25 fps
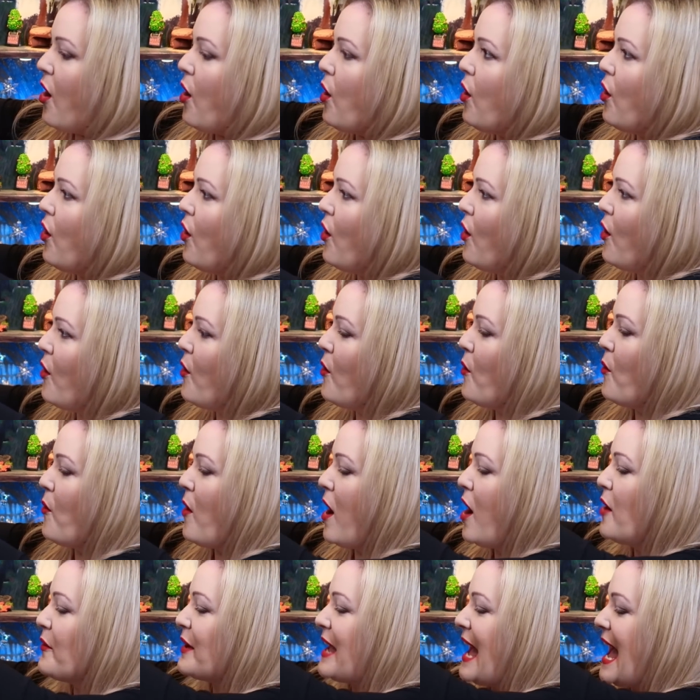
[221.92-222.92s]
oh,
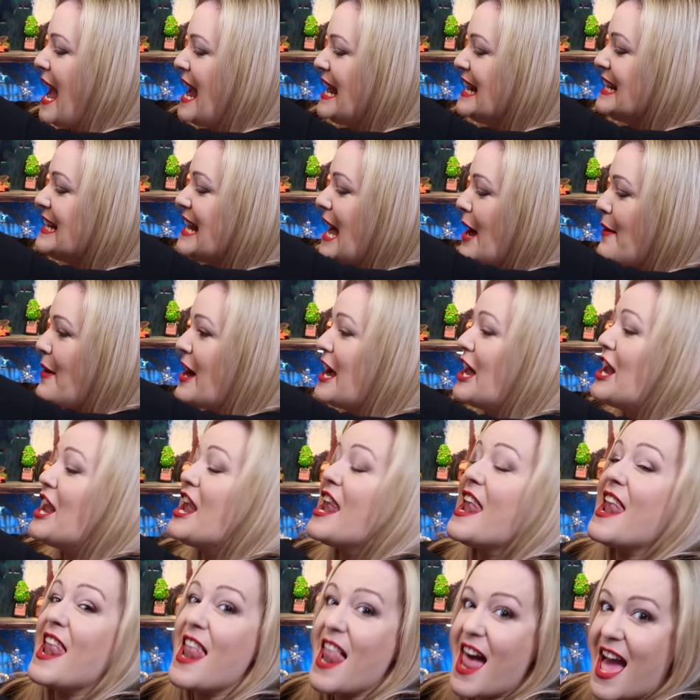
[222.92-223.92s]
okay, now I
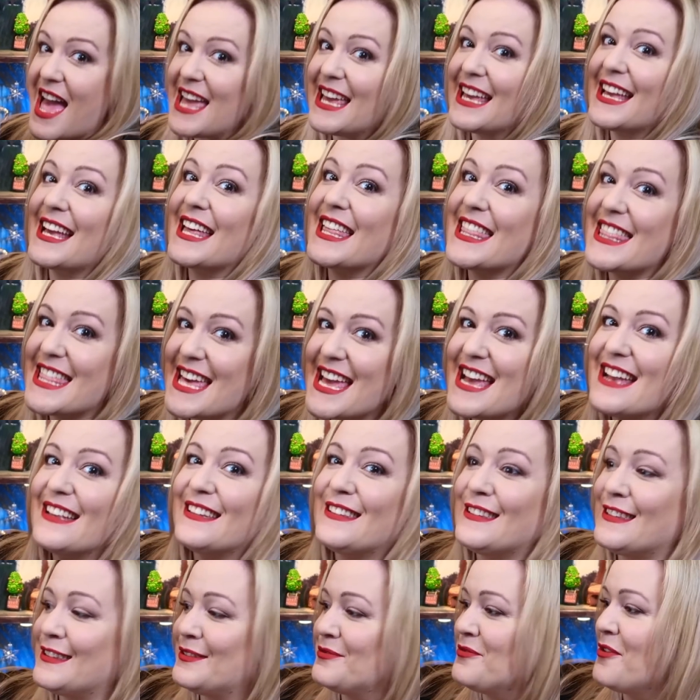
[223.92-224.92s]
like
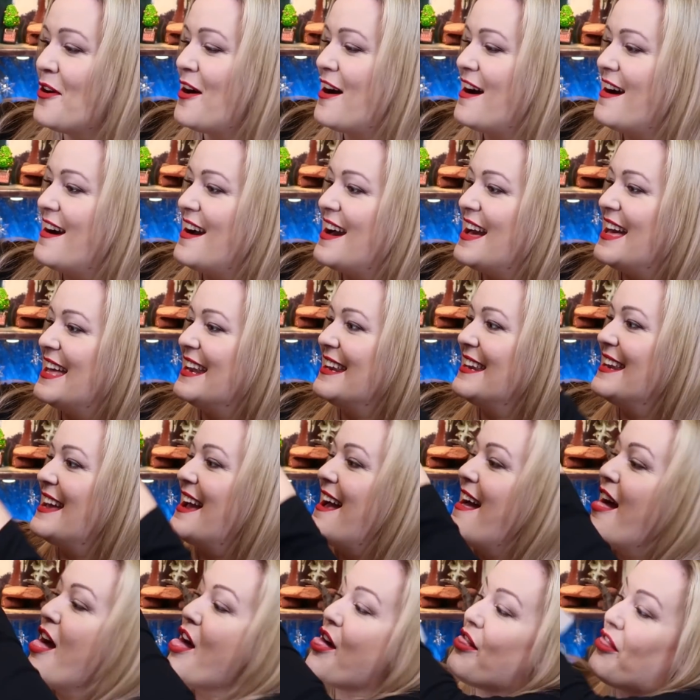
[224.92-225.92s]
this one.
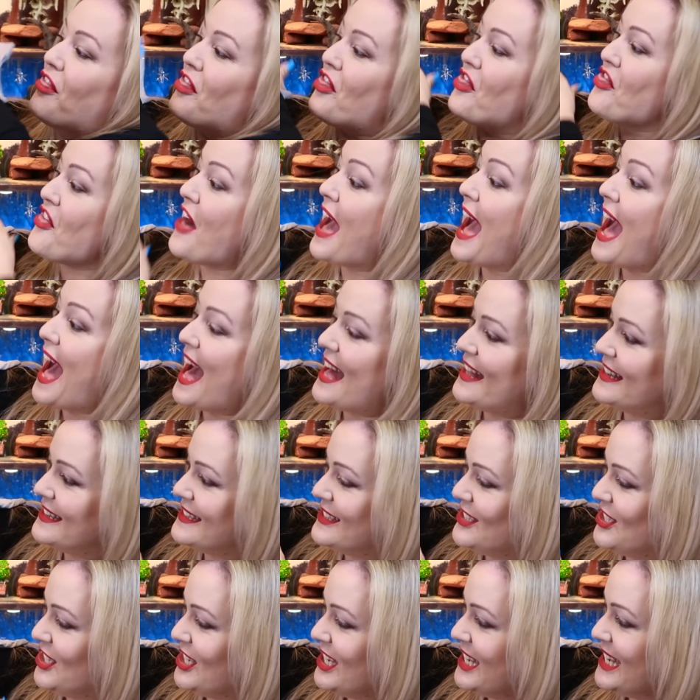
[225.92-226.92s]

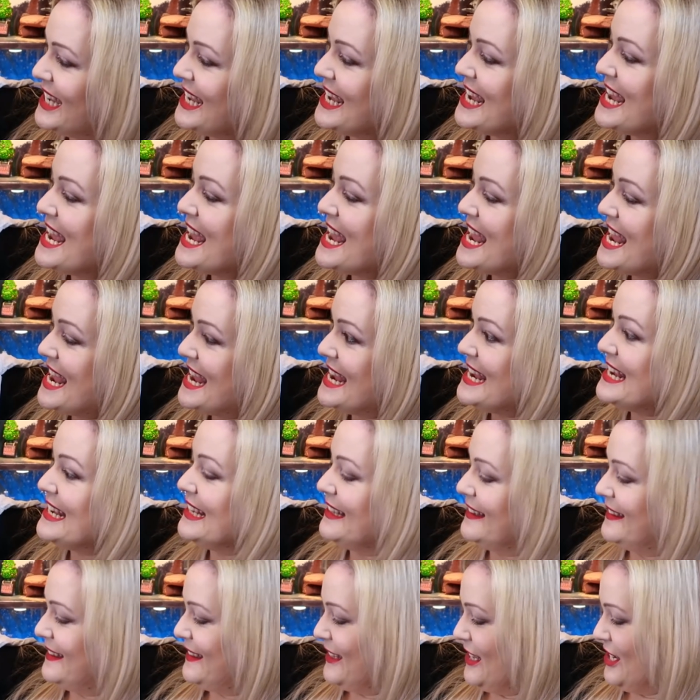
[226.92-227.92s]
That
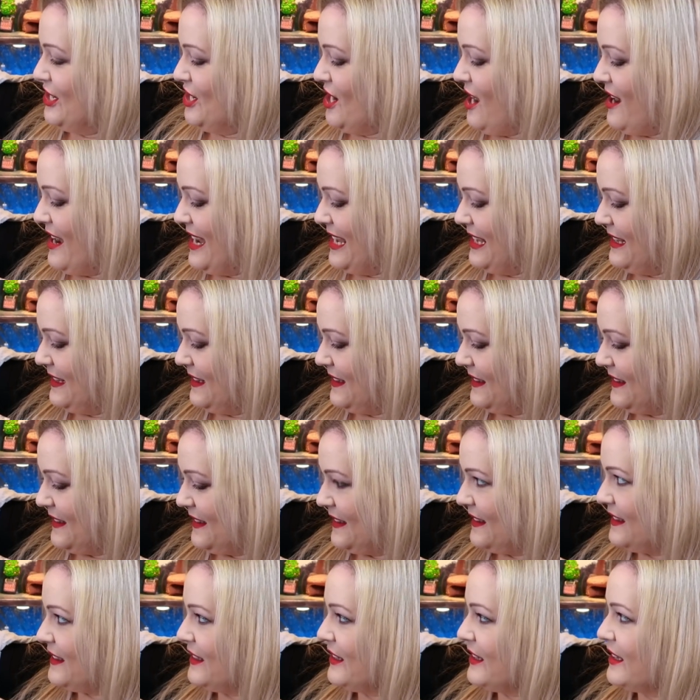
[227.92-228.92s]
is
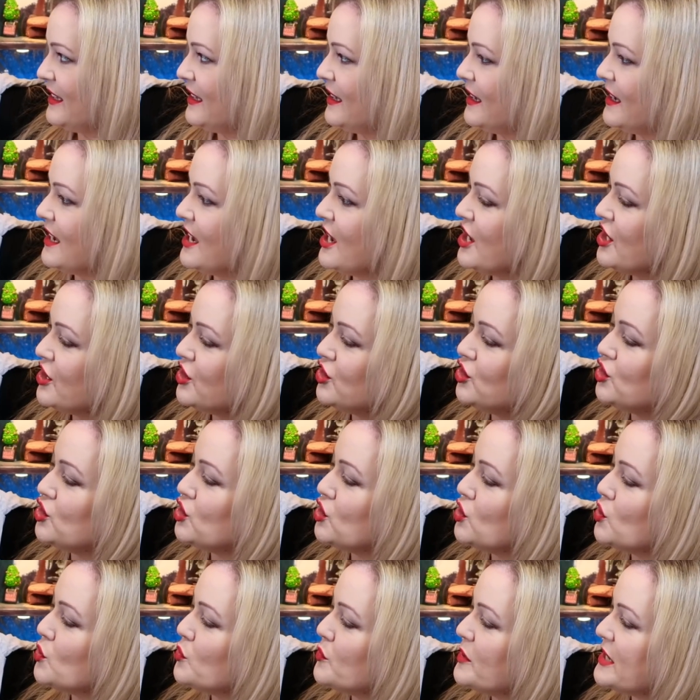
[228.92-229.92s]
nice.
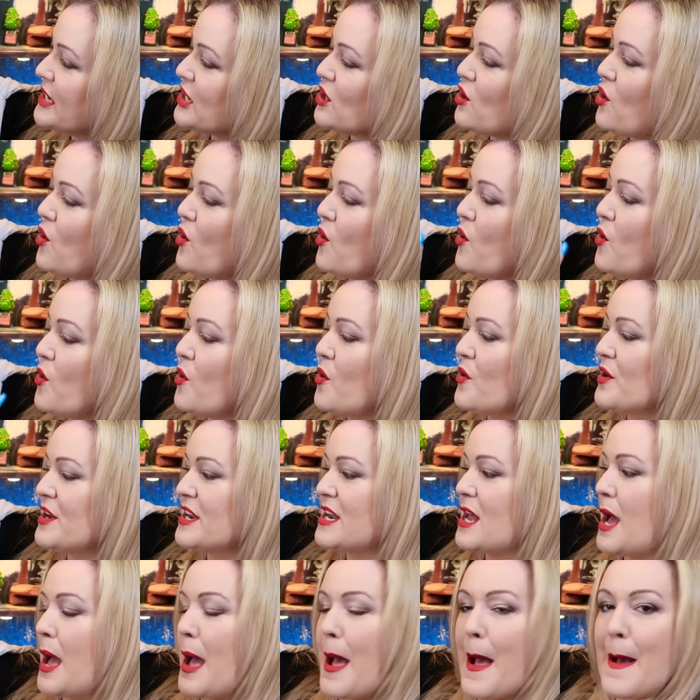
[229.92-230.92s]

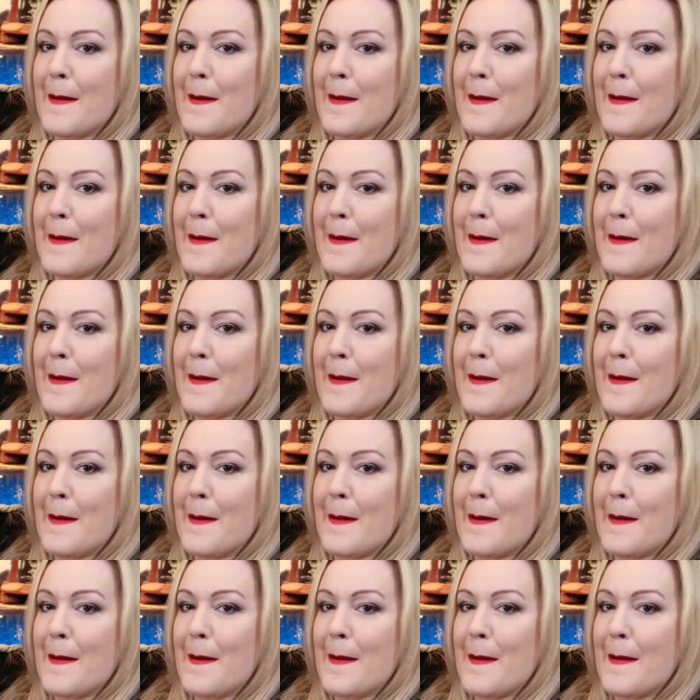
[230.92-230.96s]
Unicorn